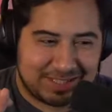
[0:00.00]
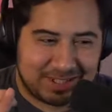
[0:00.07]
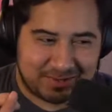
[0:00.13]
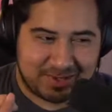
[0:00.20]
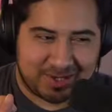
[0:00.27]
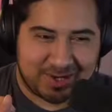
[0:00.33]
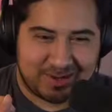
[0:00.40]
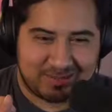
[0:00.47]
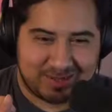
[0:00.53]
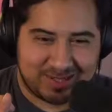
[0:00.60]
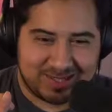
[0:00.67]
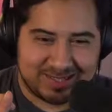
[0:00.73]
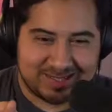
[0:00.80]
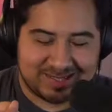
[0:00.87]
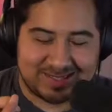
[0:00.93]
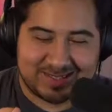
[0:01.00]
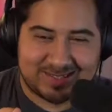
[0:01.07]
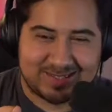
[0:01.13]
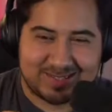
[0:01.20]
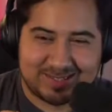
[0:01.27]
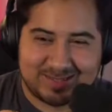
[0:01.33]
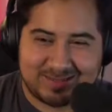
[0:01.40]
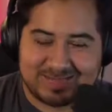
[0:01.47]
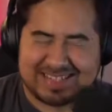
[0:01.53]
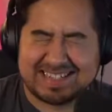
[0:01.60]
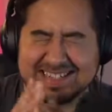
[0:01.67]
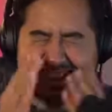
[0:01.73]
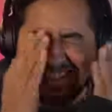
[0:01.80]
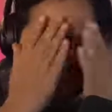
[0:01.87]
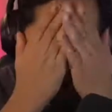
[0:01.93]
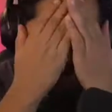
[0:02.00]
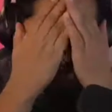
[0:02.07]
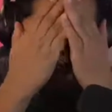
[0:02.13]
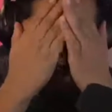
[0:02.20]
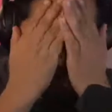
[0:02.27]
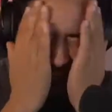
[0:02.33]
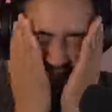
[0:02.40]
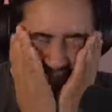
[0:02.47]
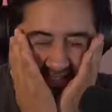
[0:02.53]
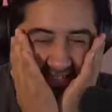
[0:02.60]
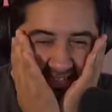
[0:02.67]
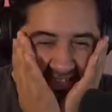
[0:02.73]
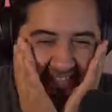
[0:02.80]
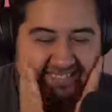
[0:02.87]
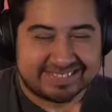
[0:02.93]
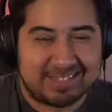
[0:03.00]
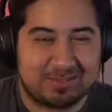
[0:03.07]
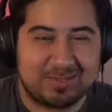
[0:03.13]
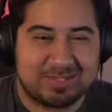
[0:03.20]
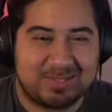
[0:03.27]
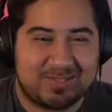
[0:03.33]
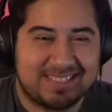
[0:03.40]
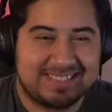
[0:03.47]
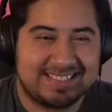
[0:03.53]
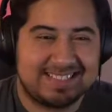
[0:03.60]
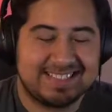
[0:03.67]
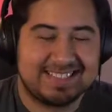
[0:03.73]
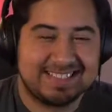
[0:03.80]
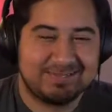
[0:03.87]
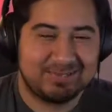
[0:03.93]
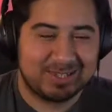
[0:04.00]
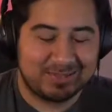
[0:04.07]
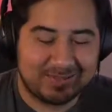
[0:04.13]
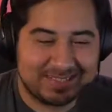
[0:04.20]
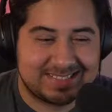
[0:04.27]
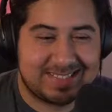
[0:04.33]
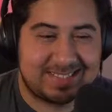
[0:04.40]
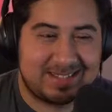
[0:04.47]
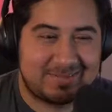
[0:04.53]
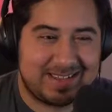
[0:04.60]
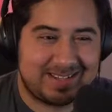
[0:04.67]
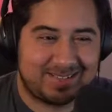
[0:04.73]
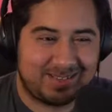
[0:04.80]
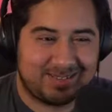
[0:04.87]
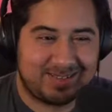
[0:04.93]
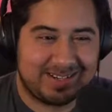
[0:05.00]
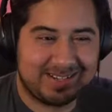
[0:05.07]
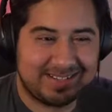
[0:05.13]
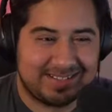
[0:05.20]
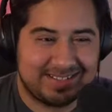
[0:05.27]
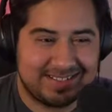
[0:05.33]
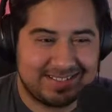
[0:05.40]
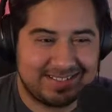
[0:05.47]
Here we go, boys. Oh my god. Oh, I almost don't want to see it. What if it's like The Mandalorian?